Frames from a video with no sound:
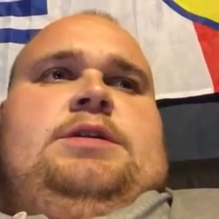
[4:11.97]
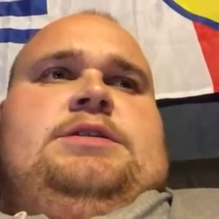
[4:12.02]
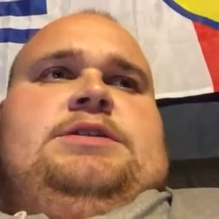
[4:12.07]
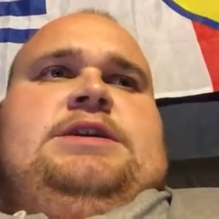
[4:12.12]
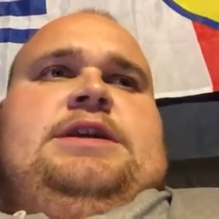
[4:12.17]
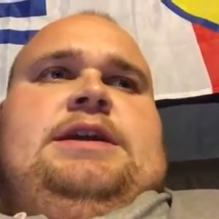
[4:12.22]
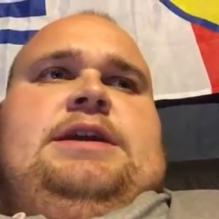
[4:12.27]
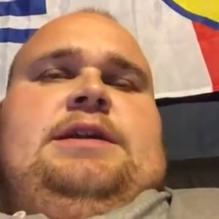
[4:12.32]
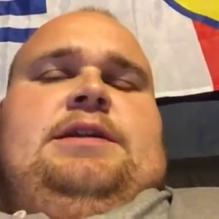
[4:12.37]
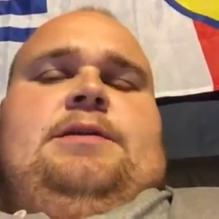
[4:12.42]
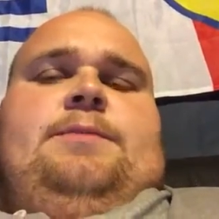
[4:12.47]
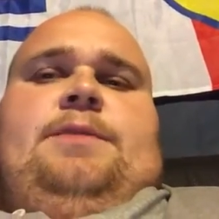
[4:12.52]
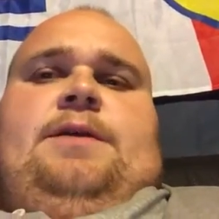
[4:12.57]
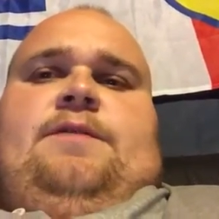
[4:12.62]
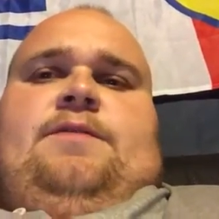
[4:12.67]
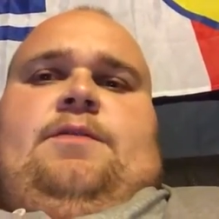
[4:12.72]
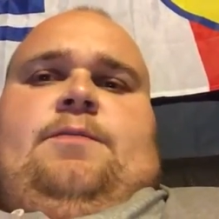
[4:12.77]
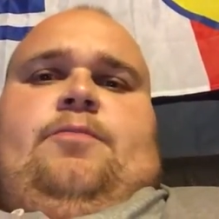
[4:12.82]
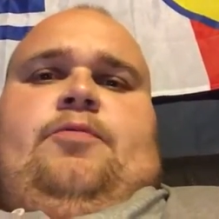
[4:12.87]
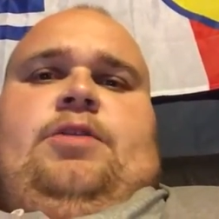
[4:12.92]
take a little
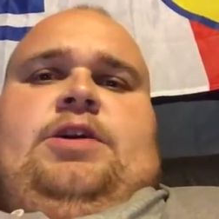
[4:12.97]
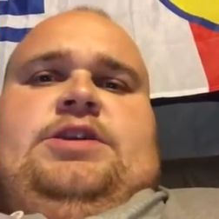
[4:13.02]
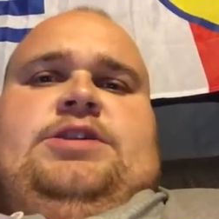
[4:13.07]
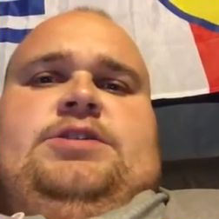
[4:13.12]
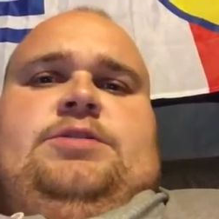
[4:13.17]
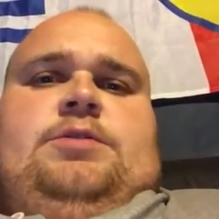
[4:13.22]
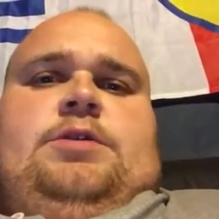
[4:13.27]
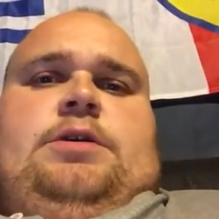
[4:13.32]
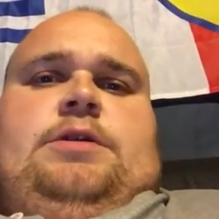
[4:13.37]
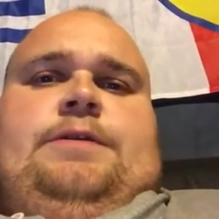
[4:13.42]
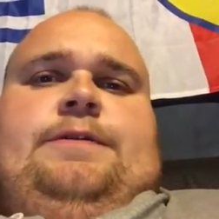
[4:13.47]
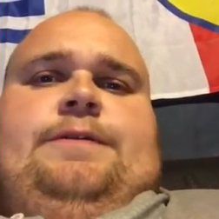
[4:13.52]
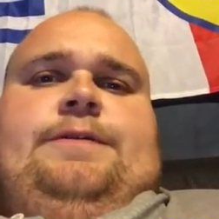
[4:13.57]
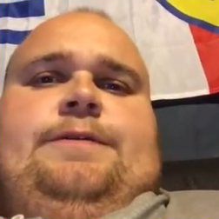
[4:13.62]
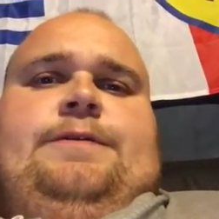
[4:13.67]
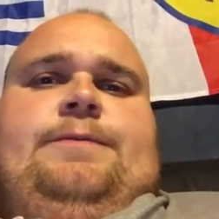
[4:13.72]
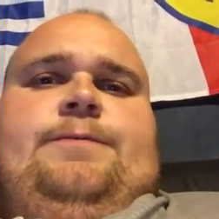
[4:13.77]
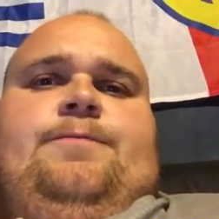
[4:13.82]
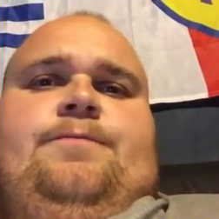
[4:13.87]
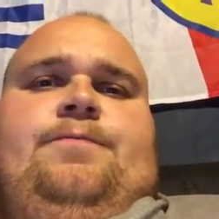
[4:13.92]
bit of a pressure
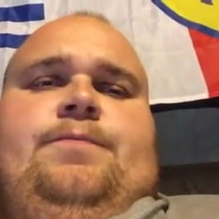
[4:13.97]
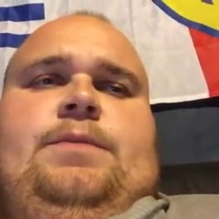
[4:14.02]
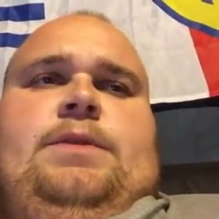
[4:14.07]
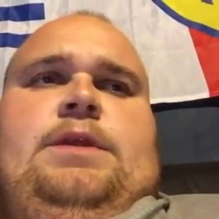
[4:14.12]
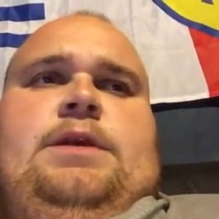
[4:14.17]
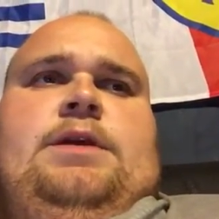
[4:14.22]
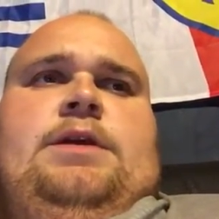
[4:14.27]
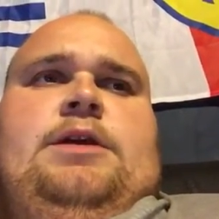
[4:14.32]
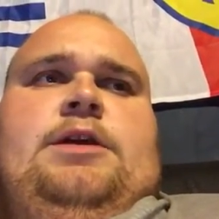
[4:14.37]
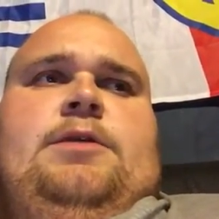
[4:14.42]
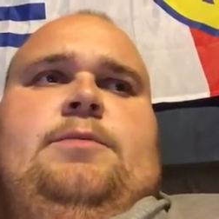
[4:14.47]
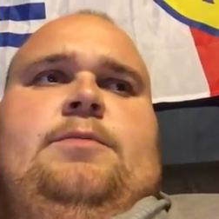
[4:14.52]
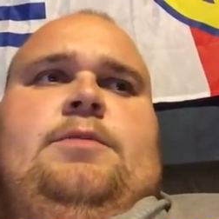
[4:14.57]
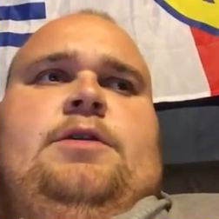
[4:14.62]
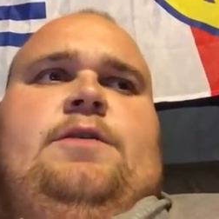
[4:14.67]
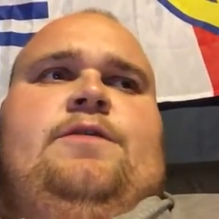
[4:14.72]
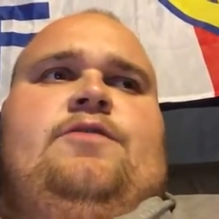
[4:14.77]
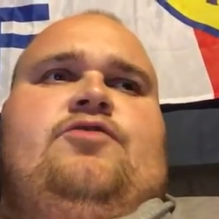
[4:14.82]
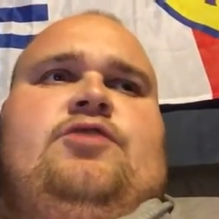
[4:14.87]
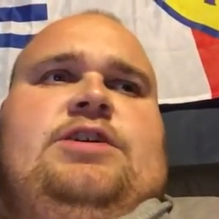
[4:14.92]
off um,
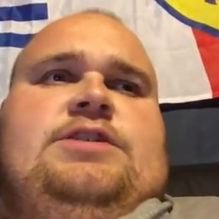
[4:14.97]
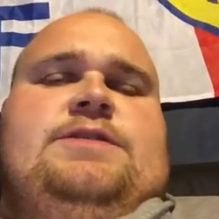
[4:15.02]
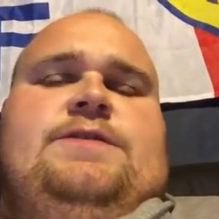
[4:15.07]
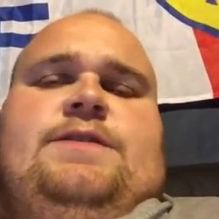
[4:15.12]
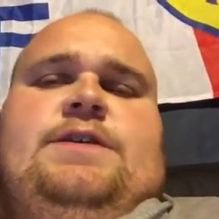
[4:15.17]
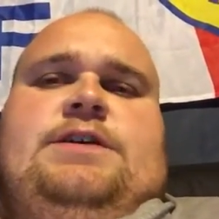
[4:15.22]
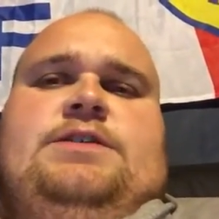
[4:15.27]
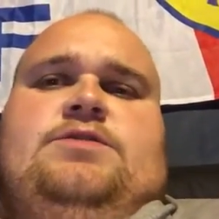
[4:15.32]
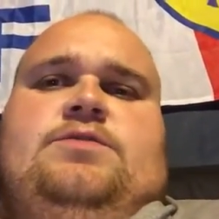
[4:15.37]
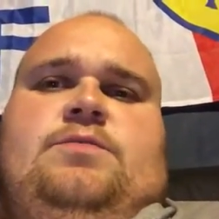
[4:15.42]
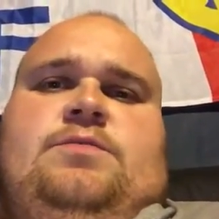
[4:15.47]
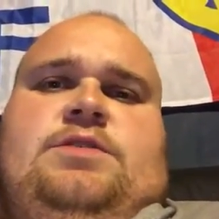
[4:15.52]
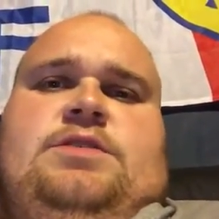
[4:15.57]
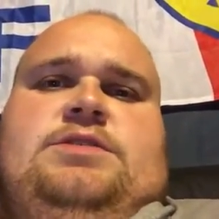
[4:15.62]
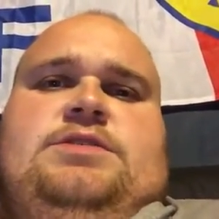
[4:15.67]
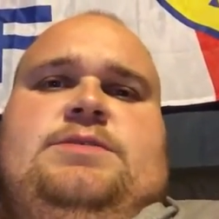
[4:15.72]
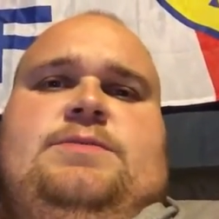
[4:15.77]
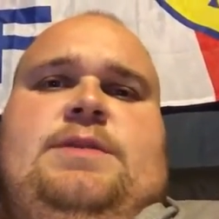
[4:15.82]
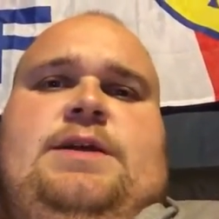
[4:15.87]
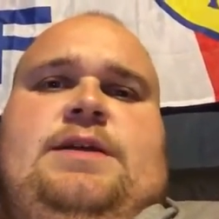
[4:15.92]
of trying to find
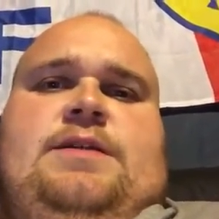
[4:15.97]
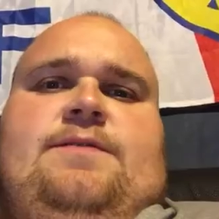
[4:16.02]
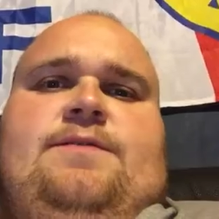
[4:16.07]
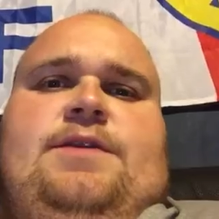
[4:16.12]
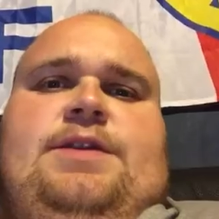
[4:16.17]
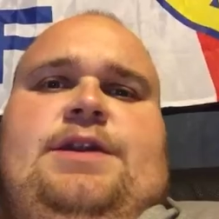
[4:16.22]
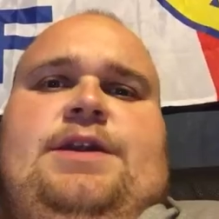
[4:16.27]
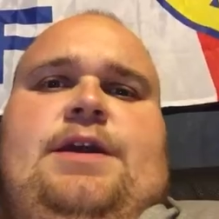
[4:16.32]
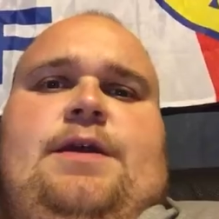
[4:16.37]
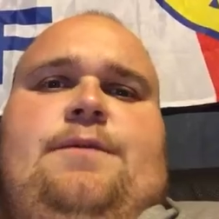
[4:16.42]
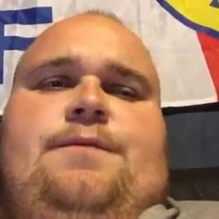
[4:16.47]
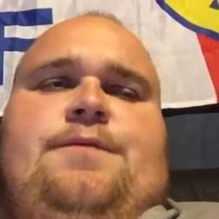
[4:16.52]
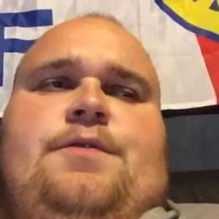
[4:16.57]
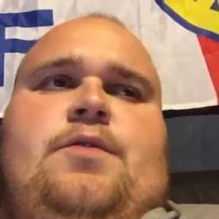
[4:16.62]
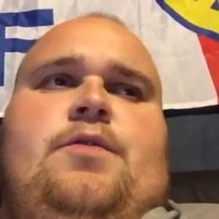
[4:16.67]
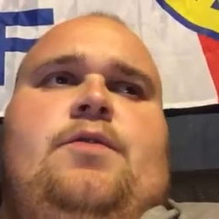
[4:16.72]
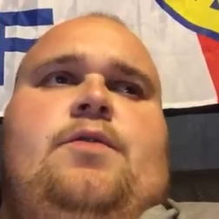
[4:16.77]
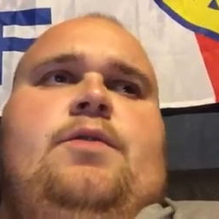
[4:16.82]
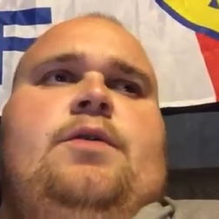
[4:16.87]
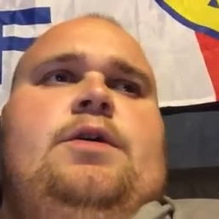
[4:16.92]
something to make a video
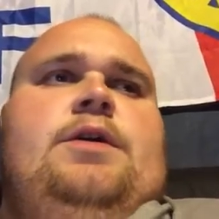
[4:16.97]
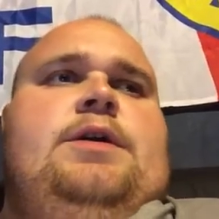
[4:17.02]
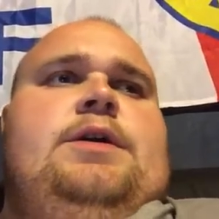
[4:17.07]
for.